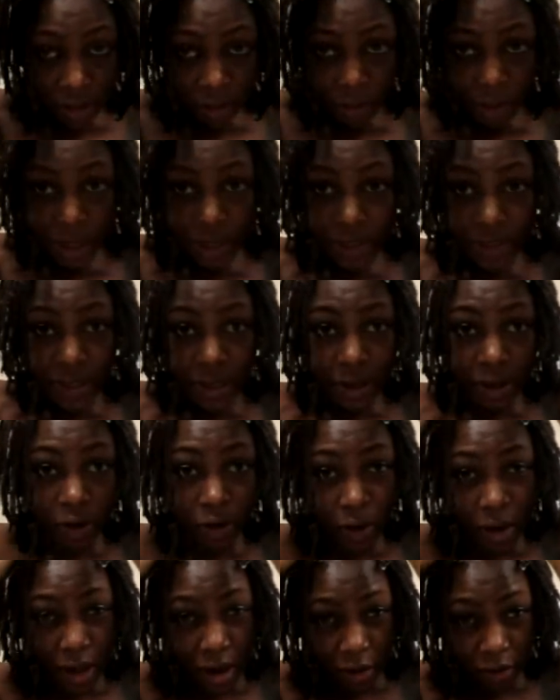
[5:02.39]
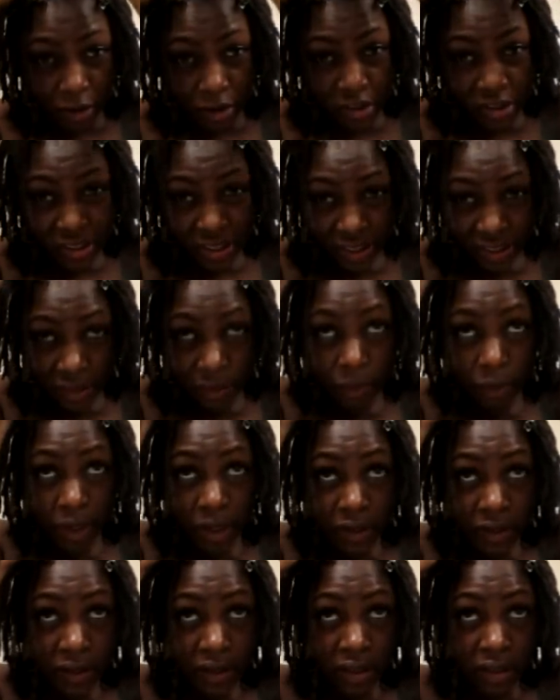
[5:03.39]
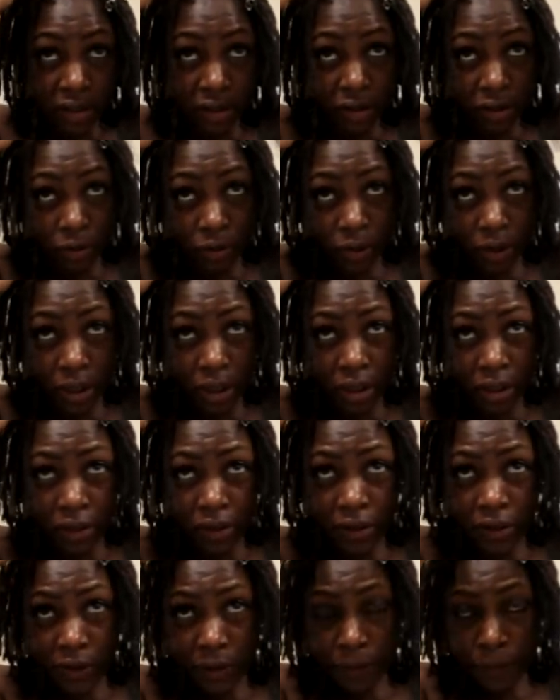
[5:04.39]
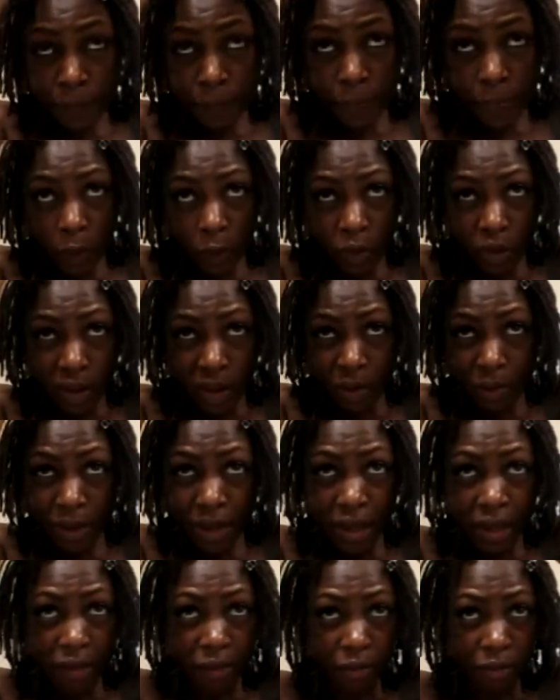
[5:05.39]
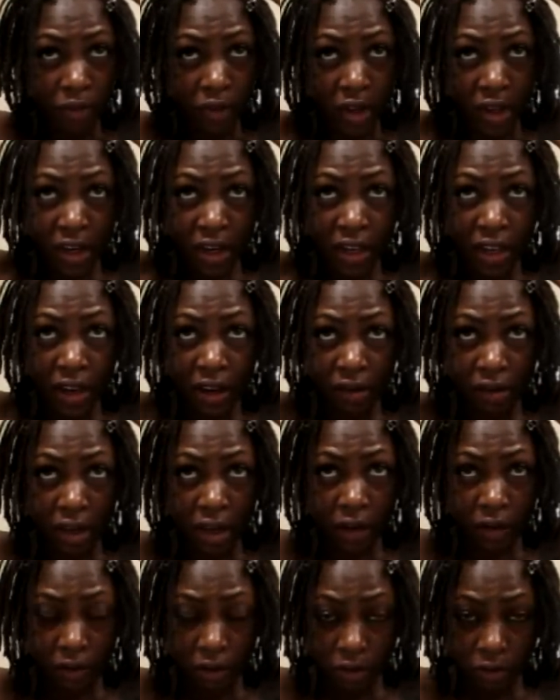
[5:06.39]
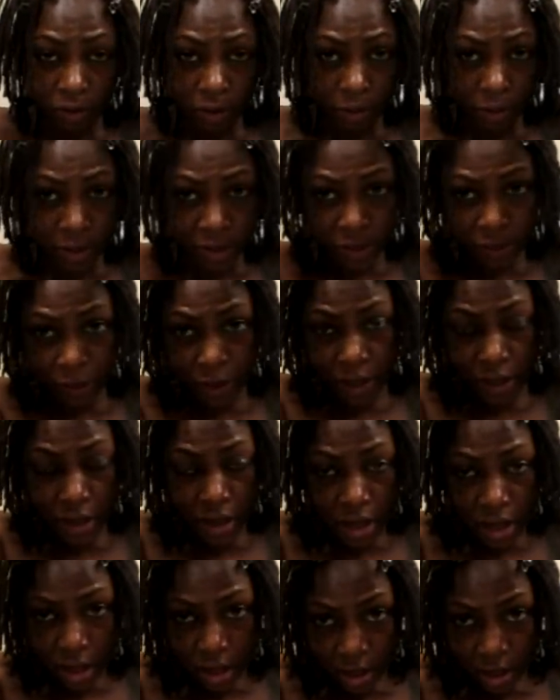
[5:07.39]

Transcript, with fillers: because I go every six months in doing this, which I may cut it down every three months, but